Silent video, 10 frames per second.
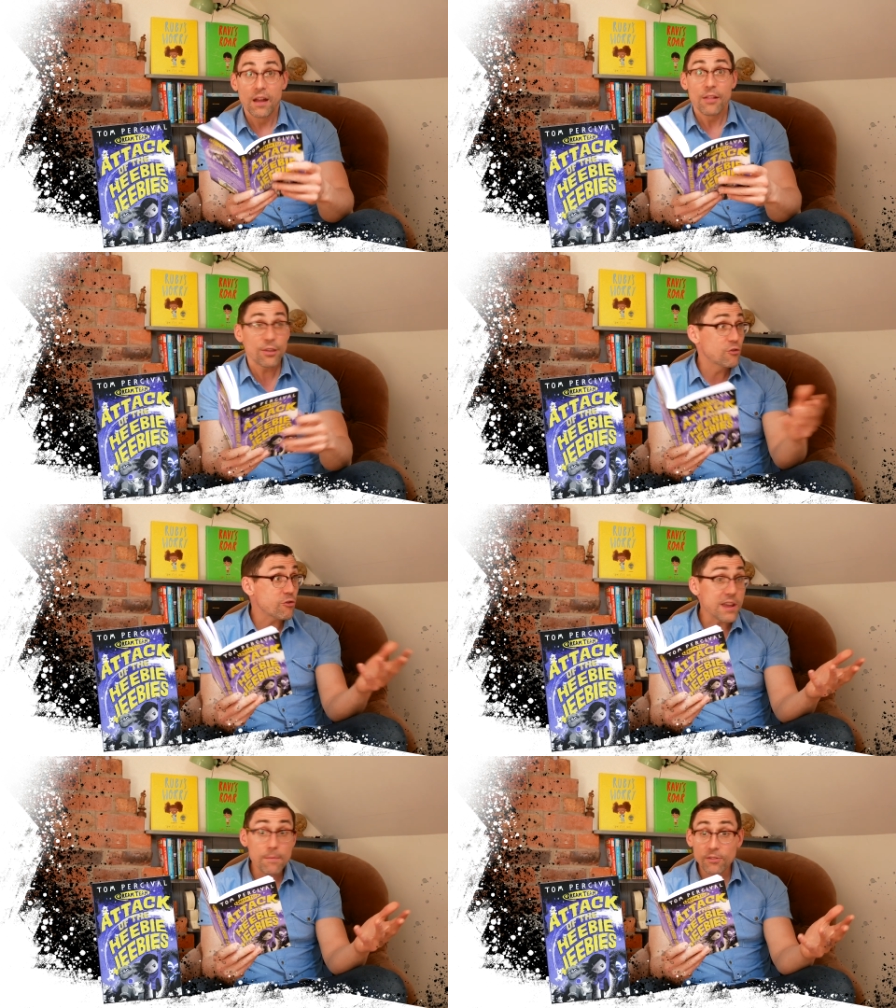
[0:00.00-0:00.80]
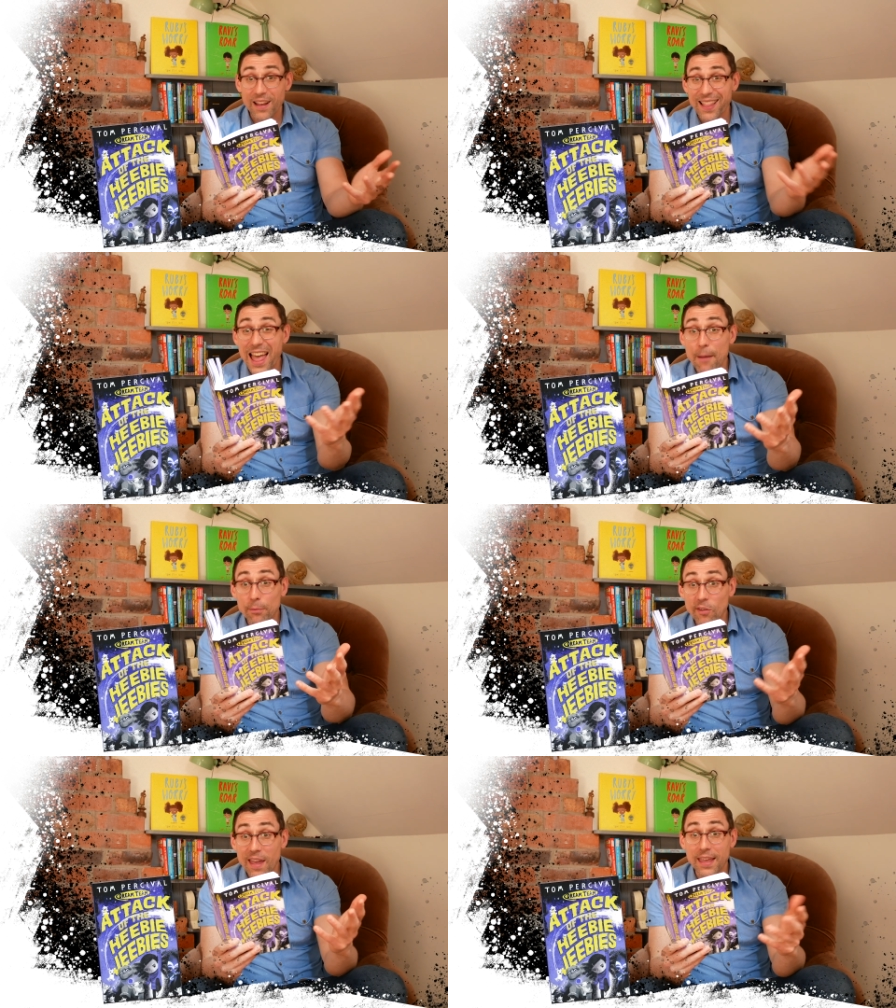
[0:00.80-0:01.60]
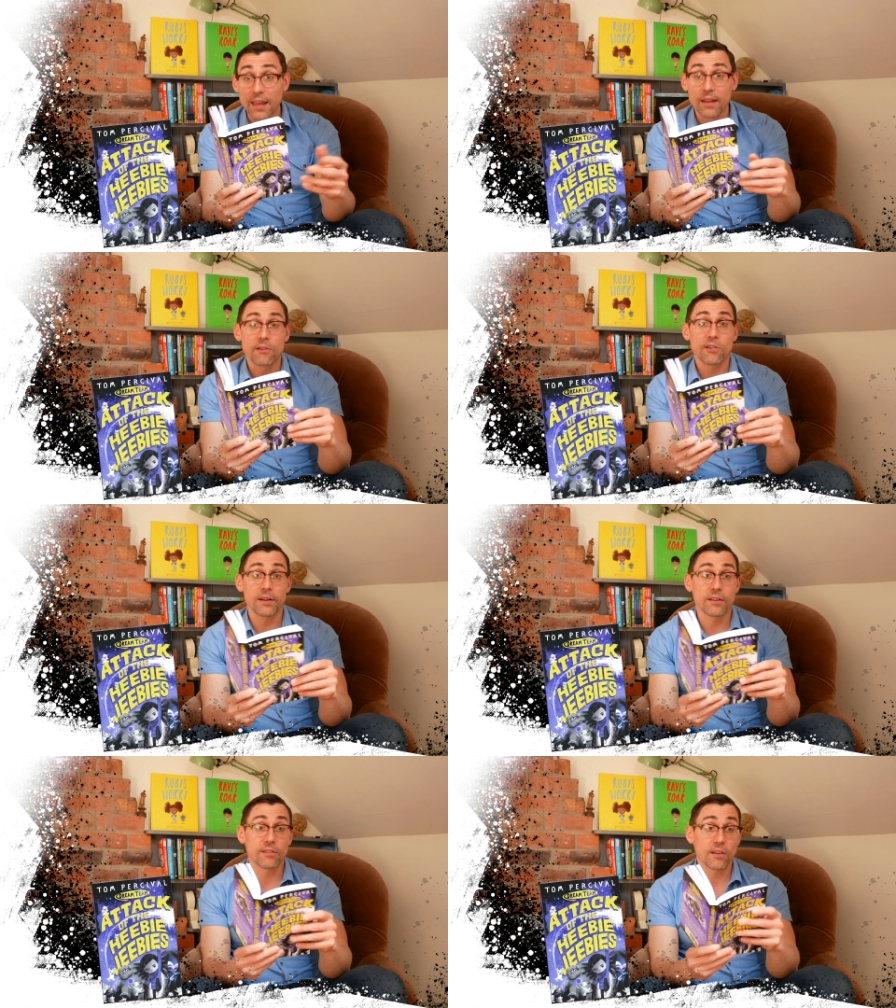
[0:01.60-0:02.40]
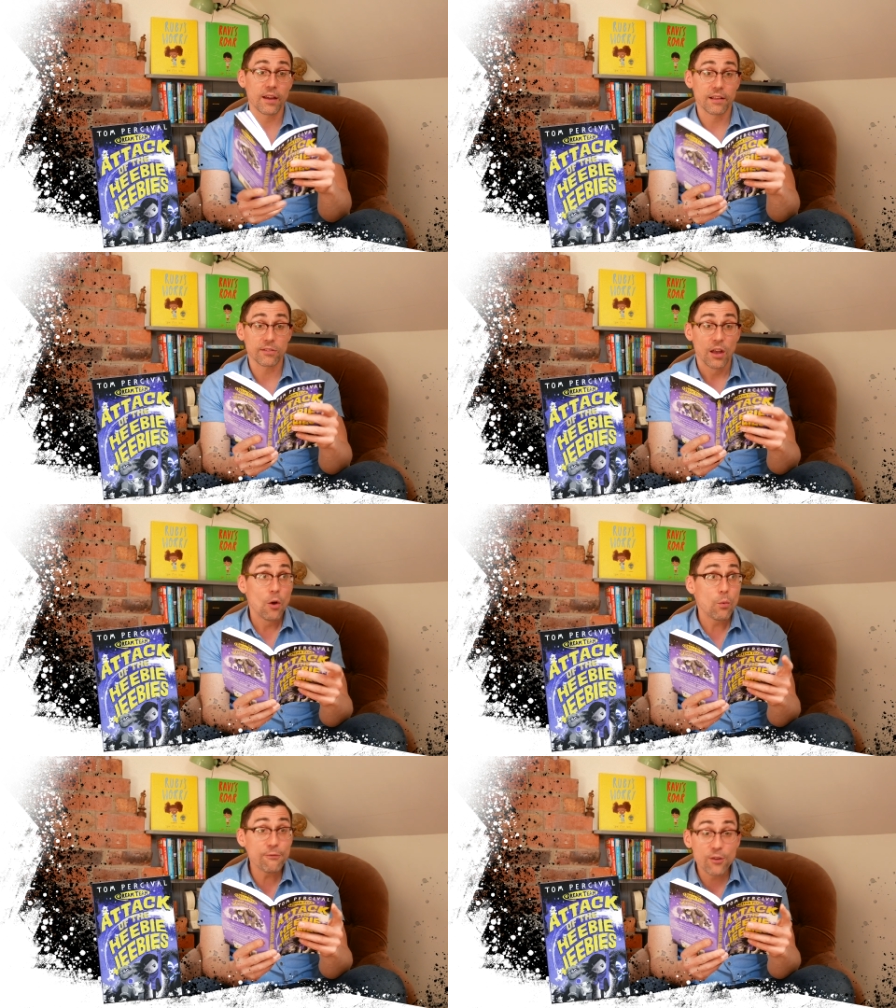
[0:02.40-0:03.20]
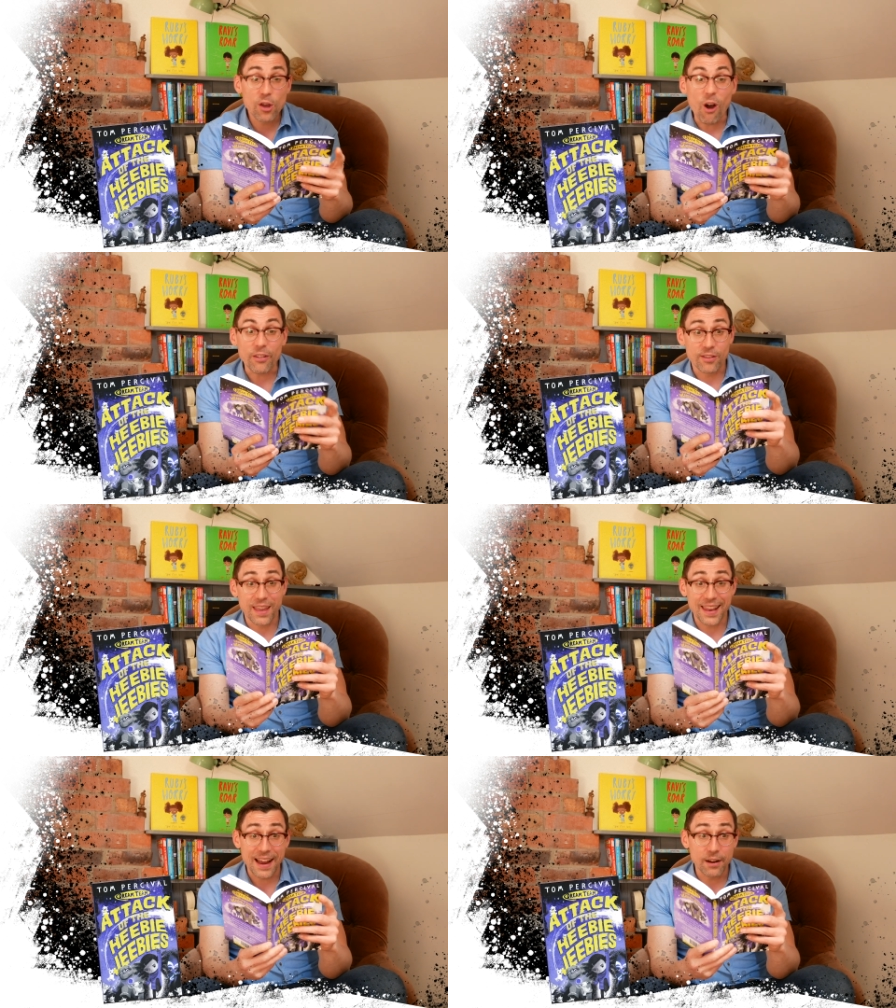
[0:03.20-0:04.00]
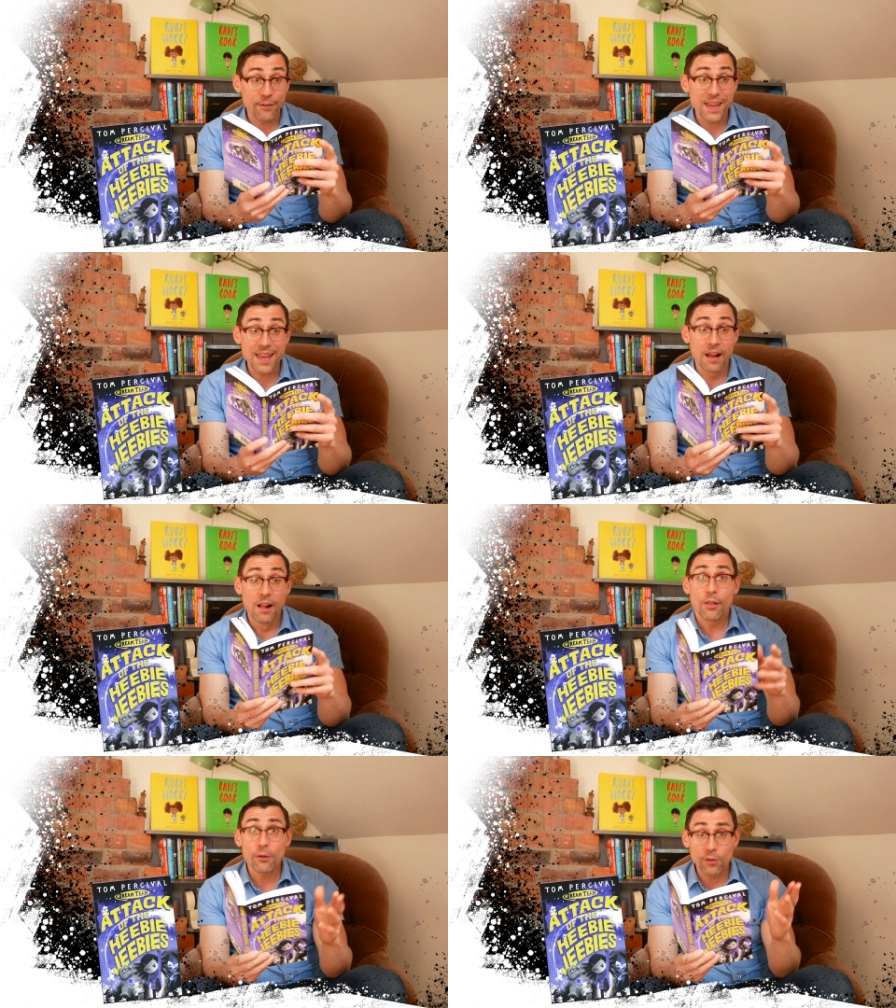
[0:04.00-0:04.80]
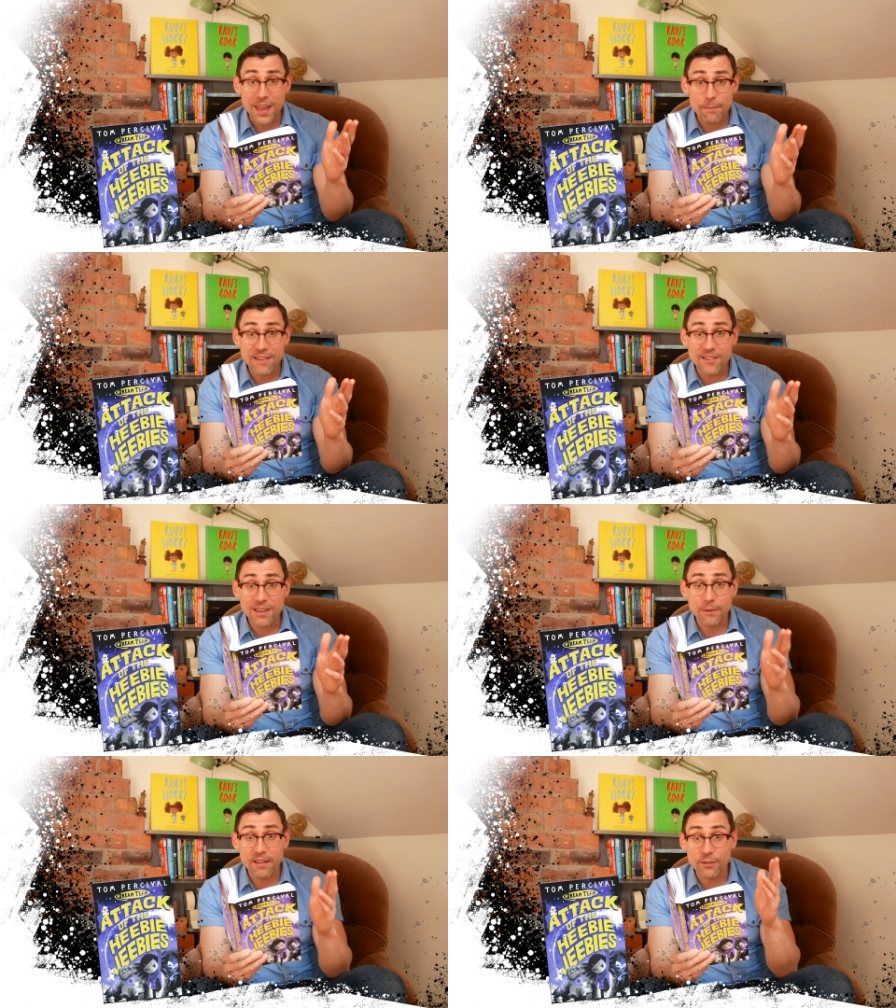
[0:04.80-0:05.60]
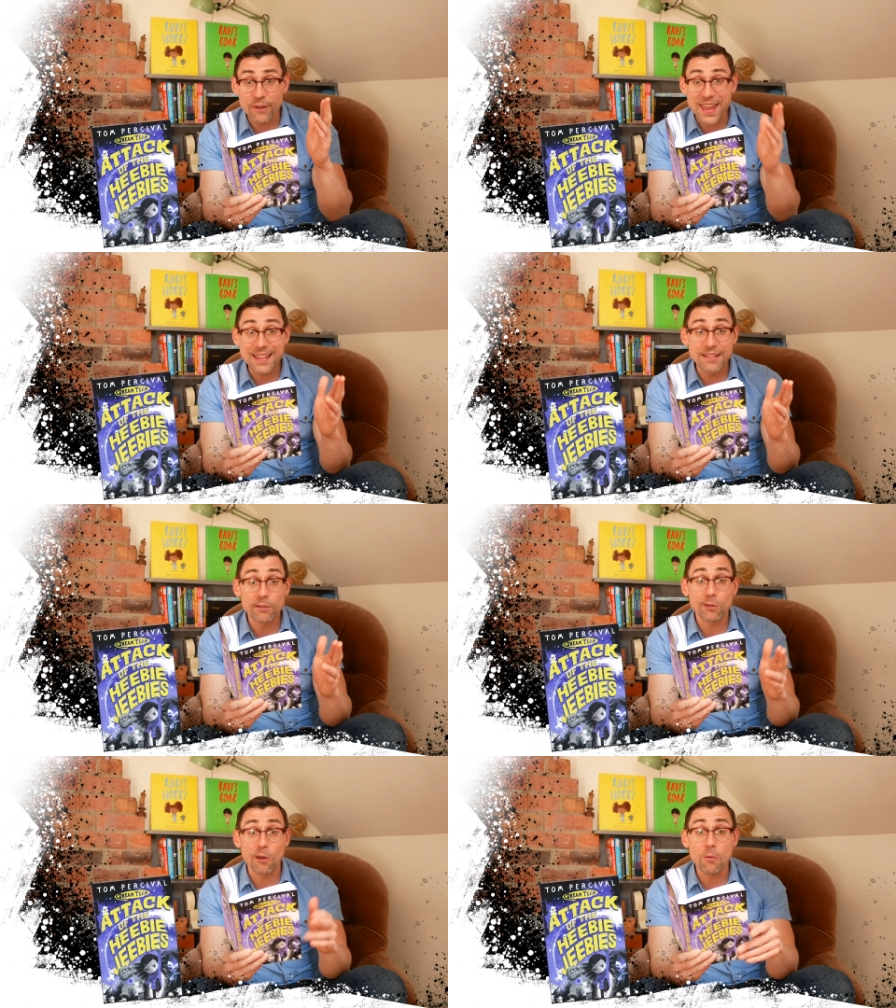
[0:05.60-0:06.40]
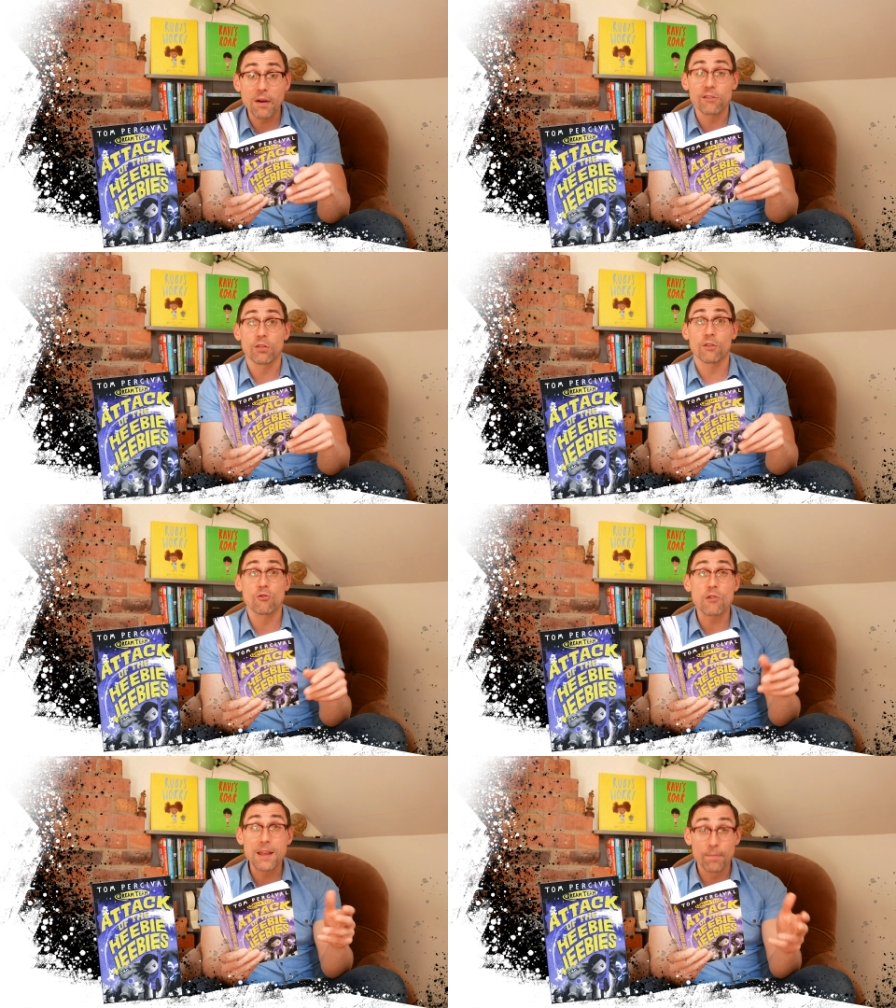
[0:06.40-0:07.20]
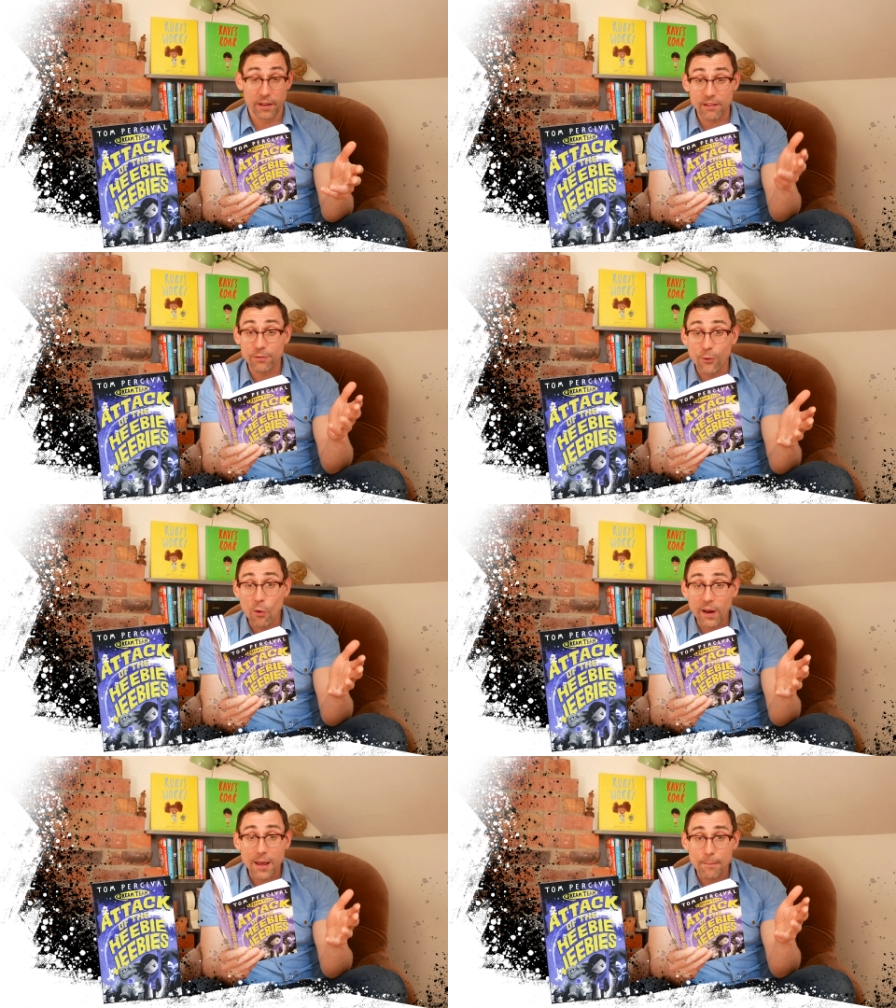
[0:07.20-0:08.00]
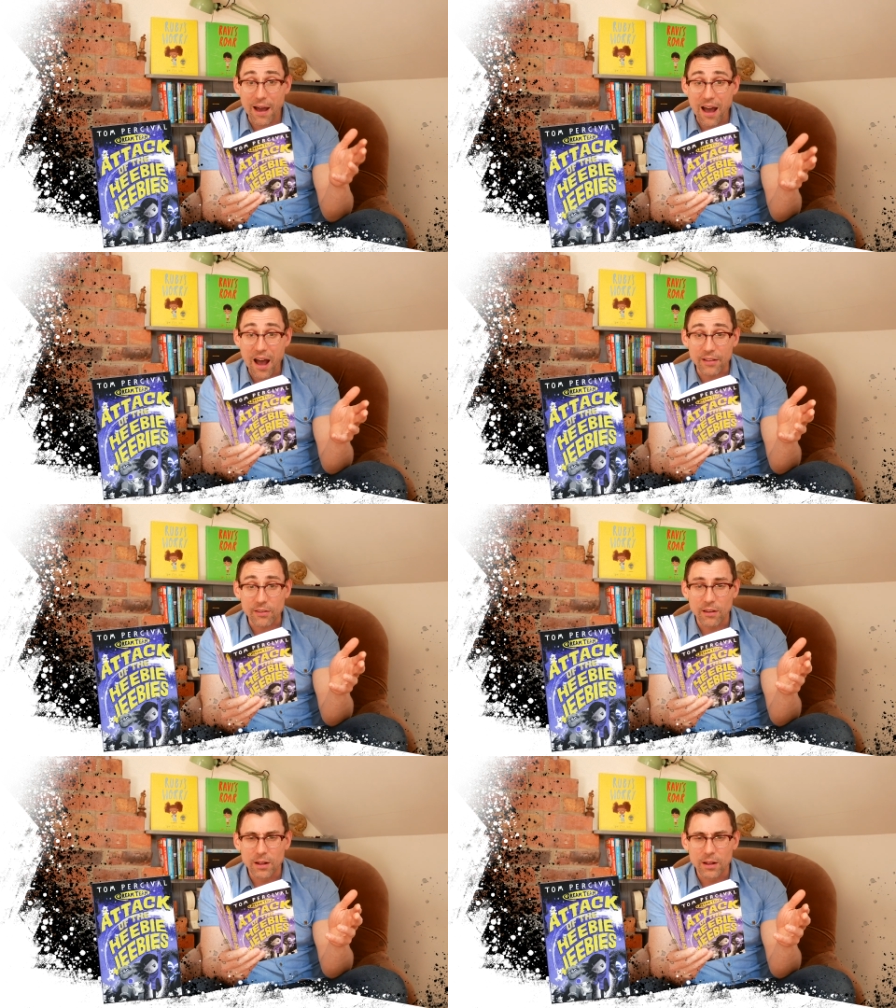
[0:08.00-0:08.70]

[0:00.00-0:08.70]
The dream's collapsing, shouted Silas. We've got to get out of here. Those Heebie Jeebies have eaten so much of the dream that it's falling apart.